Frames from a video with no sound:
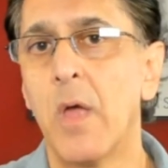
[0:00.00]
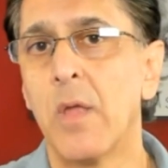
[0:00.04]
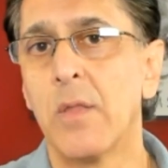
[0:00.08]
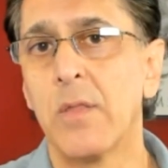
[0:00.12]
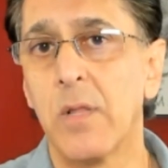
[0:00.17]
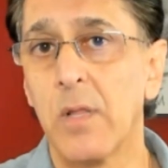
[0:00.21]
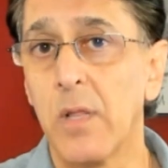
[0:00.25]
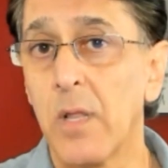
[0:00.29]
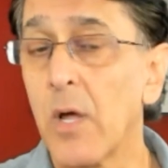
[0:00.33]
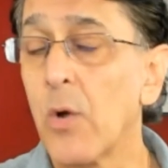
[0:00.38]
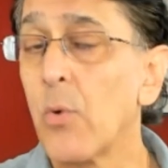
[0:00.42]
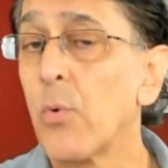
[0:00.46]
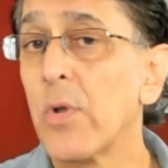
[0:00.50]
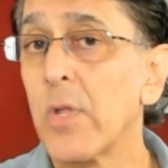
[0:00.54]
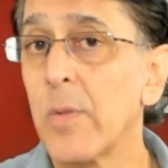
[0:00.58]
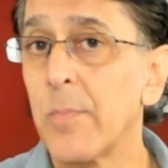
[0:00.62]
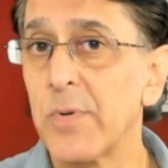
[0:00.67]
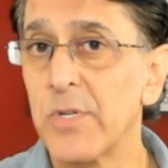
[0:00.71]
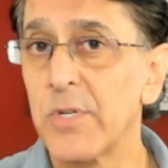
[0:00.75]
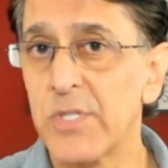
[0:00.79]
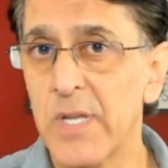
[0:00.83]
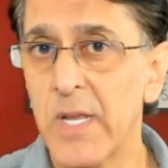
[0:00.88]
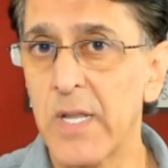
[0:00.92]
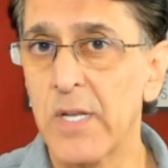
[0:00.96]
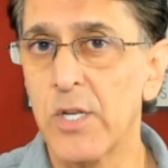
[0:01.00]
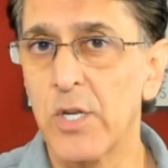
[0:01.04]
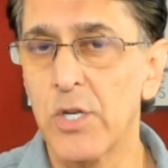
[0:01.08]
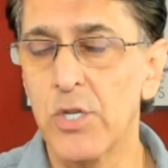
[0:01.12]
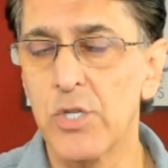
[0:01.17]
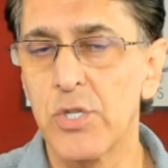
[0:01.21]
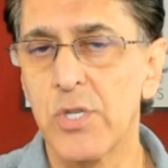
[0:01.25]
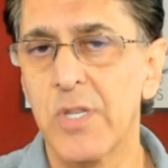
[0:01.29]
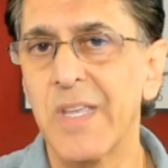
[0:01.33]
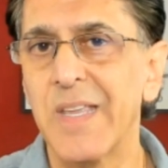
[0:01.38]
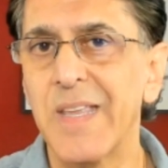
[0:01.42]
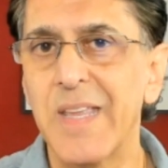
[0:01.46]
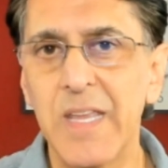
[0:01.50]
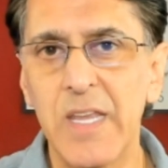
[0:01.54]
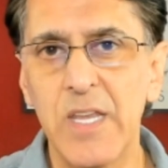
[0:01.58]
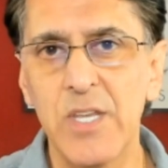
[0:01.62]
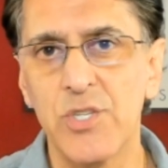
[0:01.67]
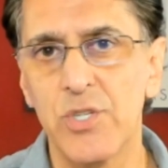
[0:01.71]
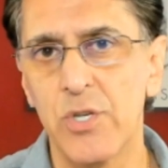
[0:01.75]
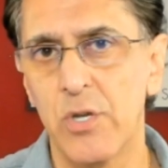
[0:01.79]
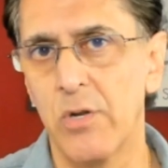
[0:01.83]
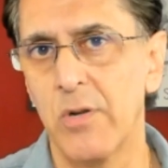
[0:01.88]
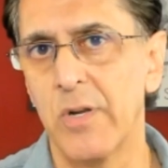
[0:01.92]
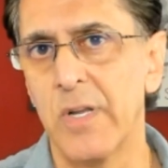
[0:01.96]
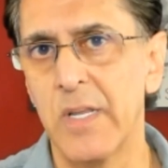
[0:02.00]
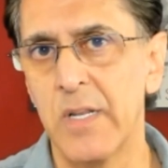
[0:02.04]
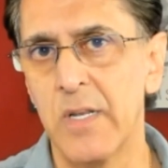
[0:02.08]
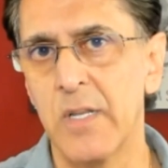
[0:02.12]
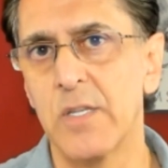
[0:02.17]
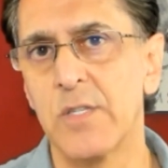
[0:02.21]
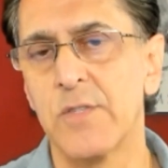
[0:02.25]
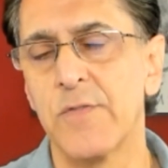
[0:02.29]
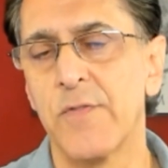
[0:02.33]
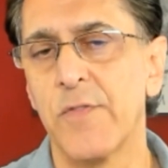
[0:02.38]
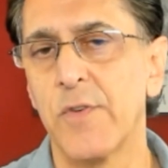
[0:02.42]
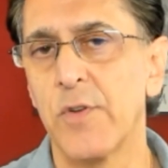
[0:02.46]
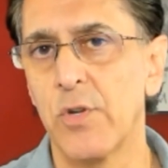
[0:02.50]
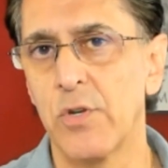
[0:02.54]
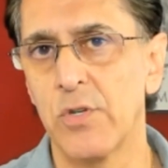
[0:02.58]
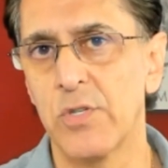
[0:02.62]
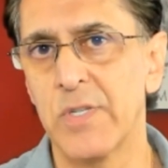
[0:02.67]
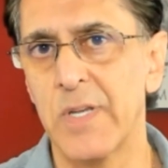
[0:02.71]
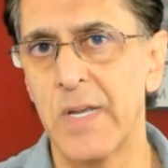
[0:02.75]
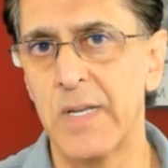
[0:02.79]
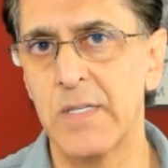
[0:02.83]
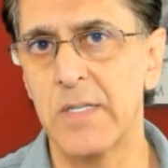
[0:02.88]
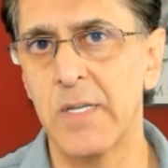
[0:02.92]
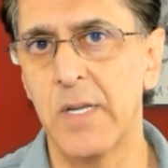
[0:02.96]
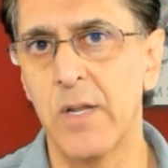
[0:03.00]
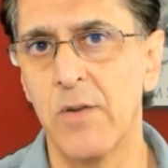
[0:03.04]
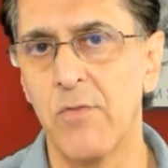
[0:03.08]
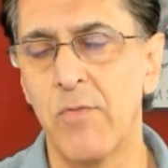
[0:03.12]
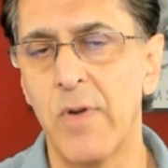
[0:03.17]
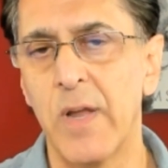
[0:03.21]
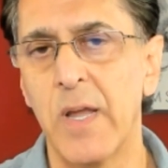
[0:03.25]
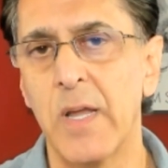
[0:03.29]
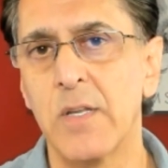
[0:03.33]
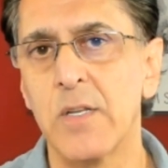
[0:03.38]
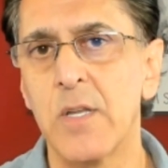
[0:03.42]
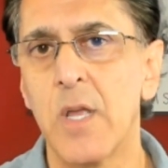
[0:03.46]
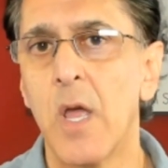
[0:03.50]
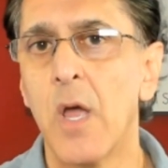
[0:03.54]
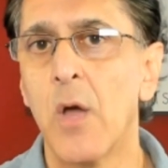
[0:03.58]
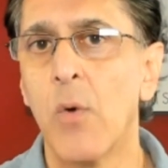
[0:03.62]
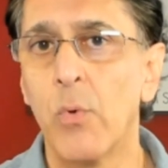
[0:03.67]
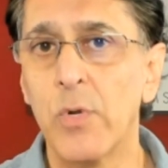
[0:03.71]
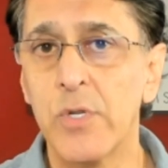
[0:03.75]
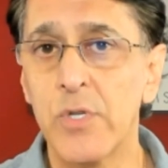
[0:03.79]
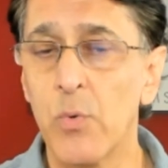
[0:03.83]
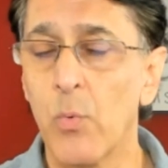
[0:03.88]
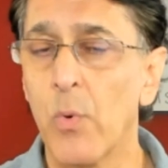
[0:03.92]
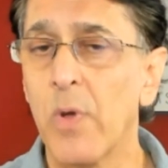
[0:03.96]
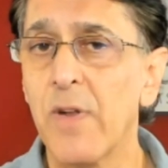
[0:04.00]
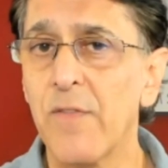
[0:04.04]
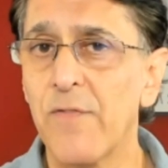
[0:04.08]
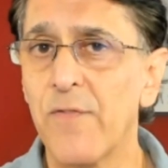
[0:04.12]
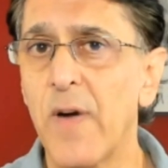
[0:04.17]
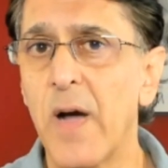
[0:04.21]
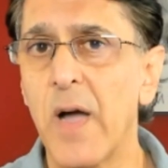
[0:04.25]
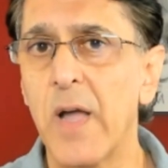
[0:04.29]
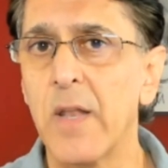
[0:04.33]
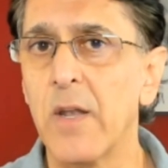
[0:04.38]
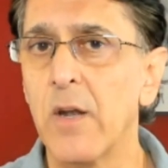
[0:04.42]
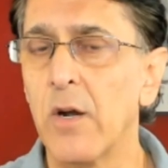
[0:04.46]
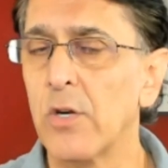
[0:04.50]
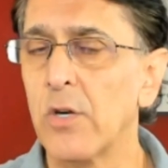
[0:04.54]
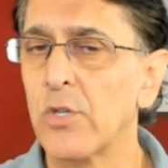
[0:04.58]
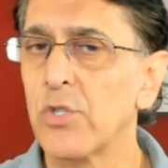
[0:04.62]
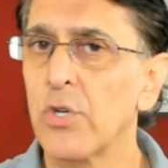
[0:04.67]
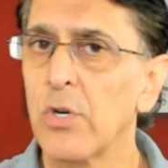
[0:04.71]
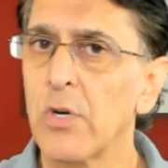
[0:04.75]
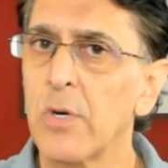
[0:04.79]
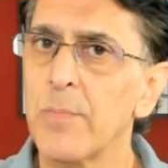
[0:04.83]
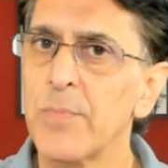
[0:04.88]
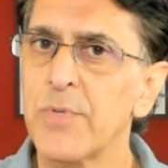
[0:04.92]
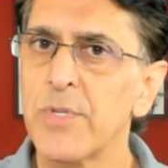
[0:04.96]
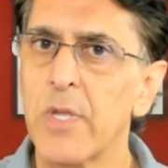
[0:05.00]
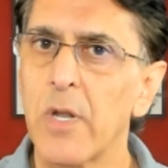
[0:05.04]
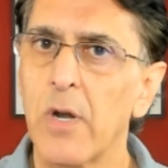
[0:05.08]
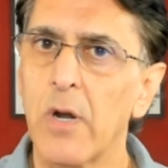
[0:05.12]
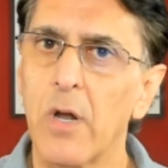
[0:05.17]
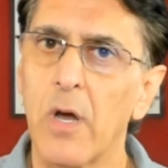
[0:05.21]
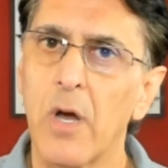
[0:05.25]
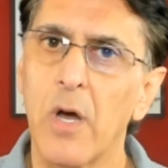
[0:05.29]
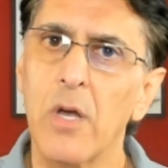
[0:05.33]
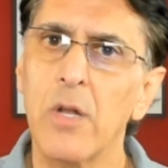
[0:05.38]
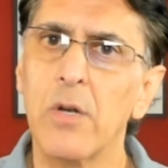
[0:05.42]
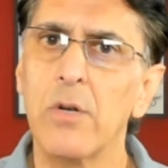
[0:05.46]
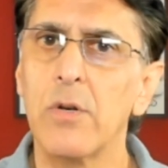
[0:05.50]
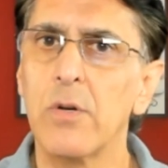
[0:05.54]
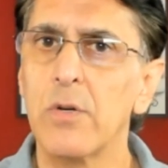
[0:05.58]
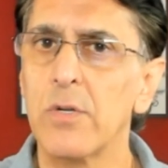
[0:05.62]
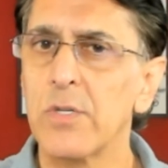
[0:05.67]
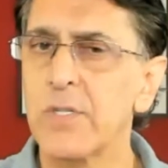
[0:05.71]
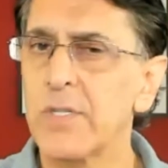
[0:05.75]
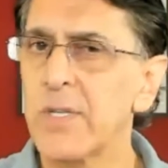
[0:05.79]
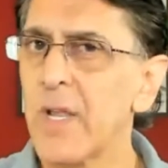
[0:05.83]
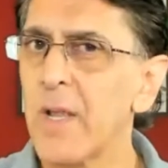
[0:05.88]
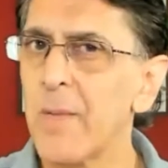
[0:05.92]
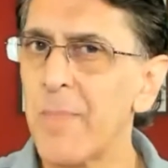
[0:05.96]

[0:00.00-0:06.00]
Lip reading: The lower the percentage, the easier it is for your site to get ranked. What you want to find are terms that are under, say,